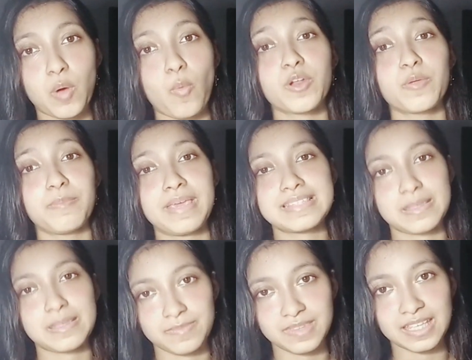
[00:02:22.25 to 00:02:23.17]
want to make
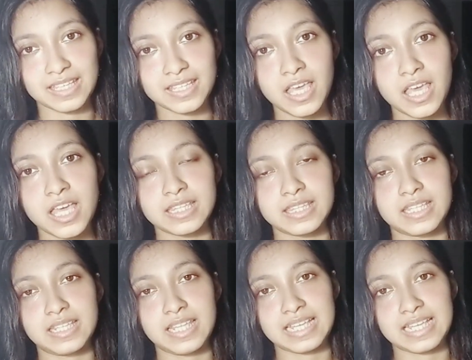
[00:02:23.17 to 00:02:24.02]
something the